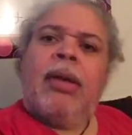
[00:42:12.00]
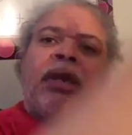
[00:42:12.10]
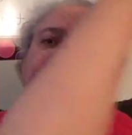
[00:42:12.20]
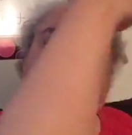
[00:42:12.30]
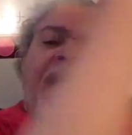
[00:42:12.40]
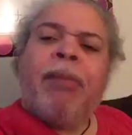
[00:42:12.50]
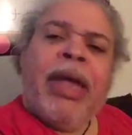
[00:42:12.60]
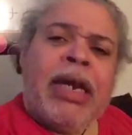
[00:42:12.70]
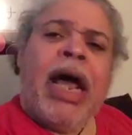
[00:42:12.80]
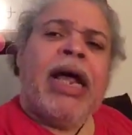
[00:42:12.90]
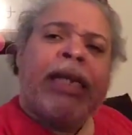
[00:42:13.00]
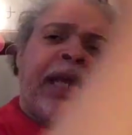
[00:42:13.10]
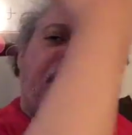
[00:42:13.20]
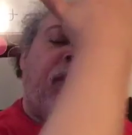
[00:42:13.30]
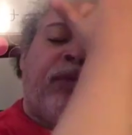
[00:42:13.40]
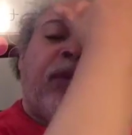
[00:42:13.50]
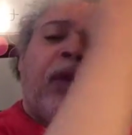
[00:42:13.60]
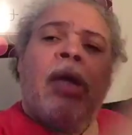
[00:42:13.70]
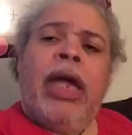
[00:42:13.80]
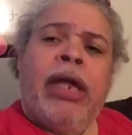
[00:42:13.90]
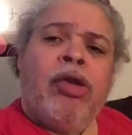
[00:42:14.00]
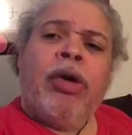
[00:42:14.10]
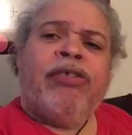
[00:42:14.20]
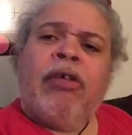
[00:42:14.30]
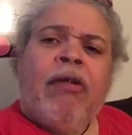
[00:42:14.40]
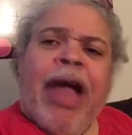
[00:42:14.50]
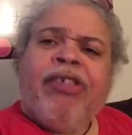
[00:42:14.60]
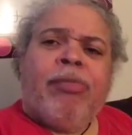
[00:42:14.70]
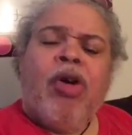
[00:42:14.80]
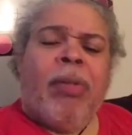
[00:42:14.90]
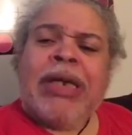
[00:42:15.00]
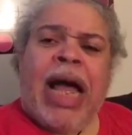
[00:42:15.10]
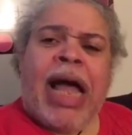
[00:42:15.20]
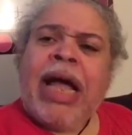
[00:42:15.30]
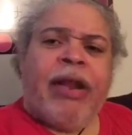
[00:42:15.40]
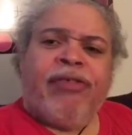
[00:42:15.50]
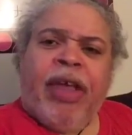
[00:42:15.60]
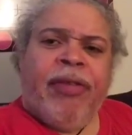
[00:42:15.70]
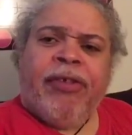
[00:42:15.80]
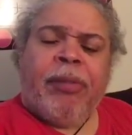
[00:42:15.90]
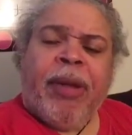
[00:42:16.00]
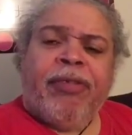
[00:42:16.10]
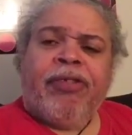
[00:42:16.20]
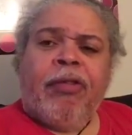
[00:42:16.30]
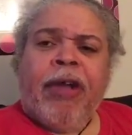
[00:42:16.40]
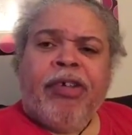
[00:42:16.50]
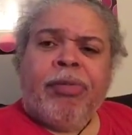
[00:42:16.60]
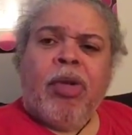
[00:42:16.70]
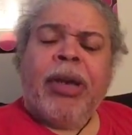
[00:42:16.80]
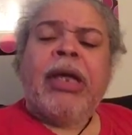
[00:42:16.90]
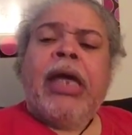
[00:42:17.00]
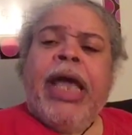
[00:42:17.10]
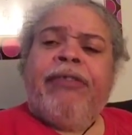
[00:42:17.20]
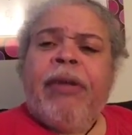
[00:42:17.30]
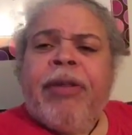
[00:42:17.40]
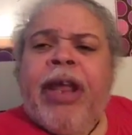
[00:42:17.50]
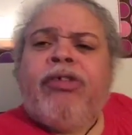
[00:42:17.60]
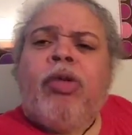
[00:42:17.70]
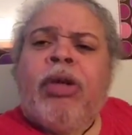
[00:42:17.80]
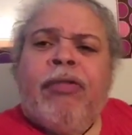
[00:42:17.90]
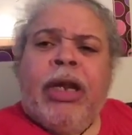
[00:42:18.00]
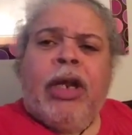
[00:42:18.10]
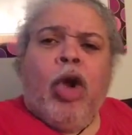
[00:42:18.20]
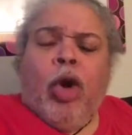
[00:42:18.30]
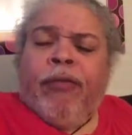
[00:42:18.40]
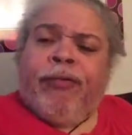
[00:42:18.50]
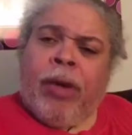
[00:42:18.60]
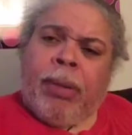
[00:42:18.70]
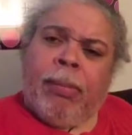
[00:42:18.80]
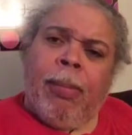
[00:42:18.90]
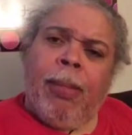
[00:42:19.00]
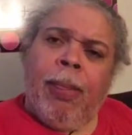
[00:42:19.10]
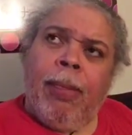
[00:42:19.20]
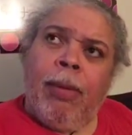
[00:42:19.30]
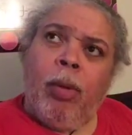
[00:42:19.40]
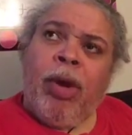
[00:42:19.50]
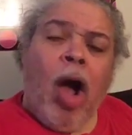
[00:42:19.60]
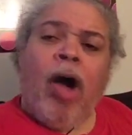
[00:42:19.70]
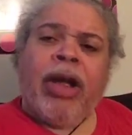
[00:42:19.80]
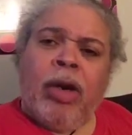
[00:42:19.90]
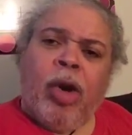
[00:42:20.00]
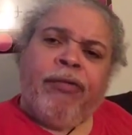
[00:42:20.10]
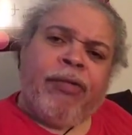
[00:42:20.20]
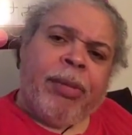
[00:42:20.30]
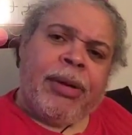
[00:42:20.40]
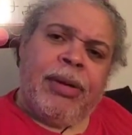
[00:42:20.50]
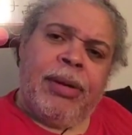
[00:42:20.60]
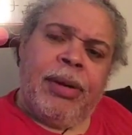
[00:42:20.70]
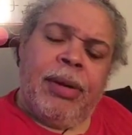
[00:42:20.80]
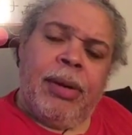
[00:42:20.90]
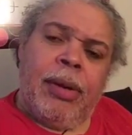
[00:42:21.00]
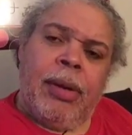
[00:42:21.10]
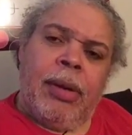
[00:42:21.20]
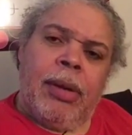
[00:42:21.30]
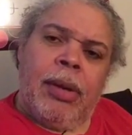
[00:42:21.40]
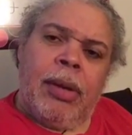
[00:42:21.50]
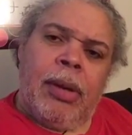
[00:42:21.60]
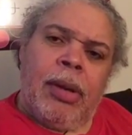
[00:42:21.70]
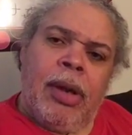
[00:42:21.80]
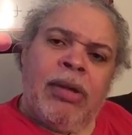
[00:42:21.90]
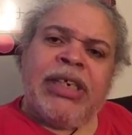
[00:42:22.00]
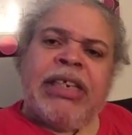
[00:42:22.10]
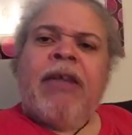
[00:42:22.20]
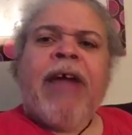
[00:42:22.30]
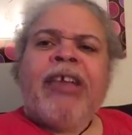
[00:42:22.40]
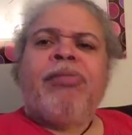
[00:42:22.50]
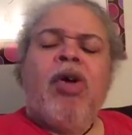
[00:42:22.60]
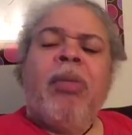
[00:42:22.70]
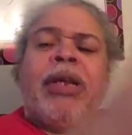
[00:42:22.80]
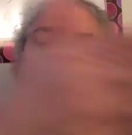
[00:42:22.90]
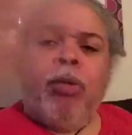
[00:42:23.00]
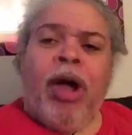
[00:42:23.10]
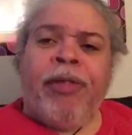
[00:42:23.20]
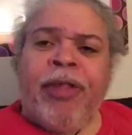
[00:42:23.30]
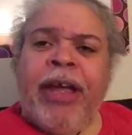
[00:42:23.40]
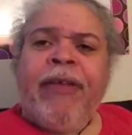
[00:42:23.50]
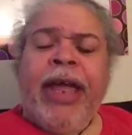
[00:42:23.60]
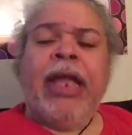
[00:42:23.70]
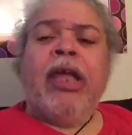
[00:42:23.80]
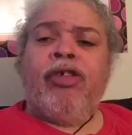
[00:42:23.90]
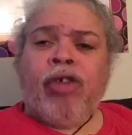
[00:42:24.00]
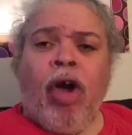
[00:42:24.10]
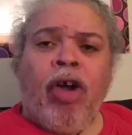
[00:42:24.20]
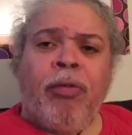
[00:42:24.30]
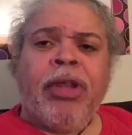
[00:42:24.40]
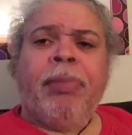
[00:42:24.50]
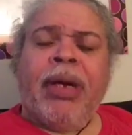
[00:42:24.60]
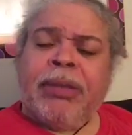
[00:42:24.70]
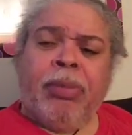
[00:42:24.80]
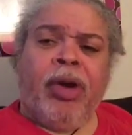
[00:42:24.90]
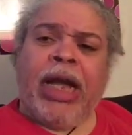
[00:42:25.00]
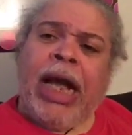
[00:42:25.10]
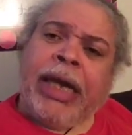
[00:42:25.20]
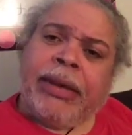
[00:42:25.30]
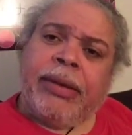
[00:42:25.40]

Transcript: Sometimes, and I'll tell you the truth, in doing the civil rights movement, I got to say this about the civil rights movement. It's something that you can really learn from. We all can learn from it. Because the civil rights movement did one thing. They started off with the bus boycott.